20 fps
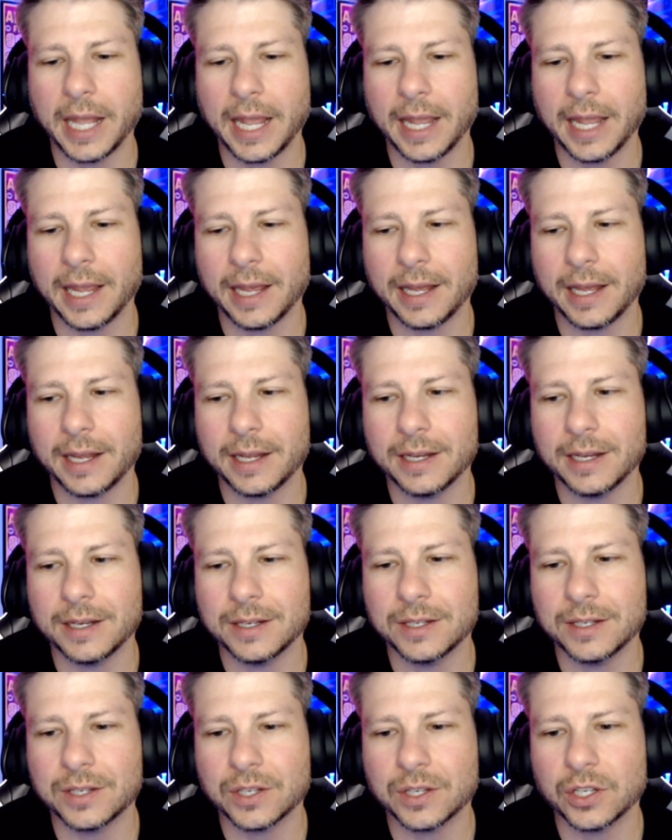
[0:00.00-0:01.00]

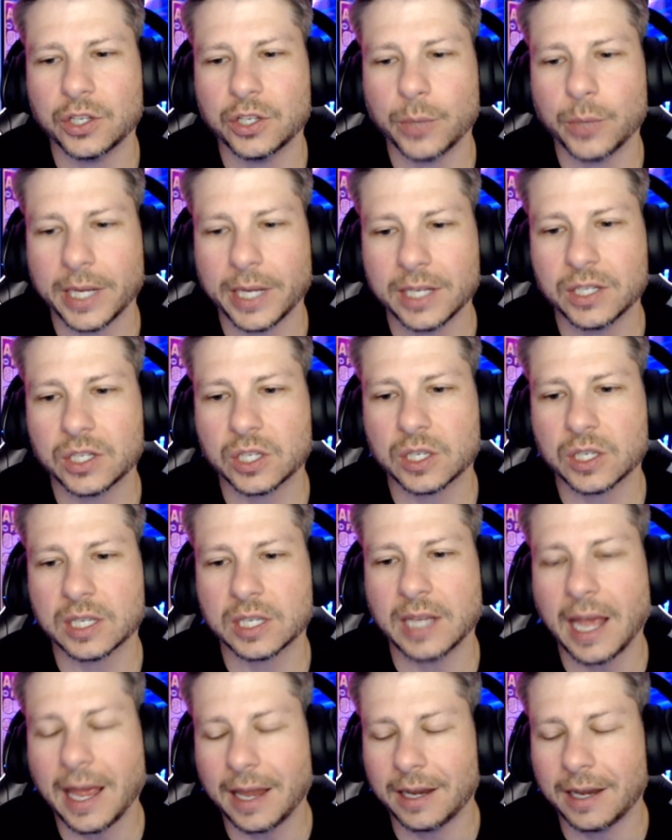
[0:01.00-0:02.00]
and you had
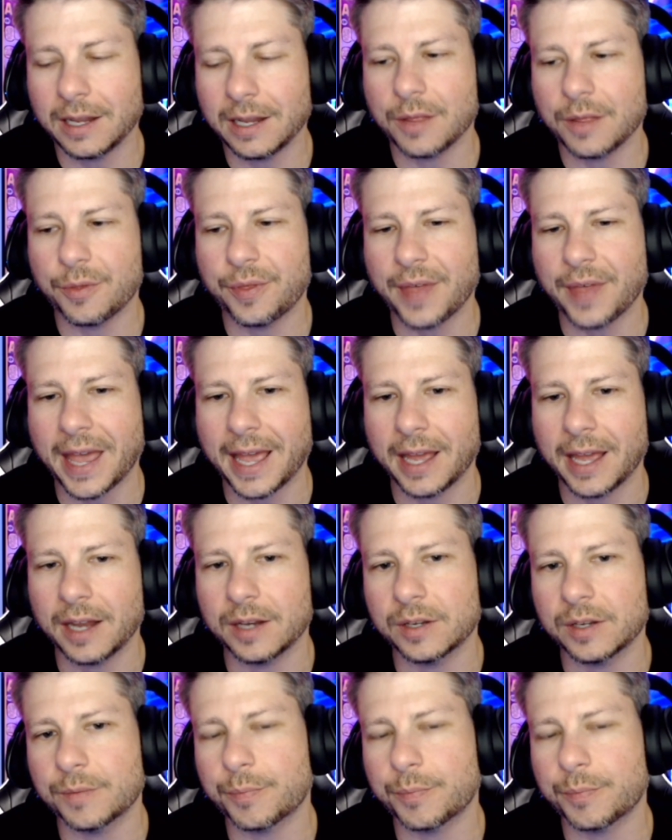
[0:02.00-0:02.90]
said that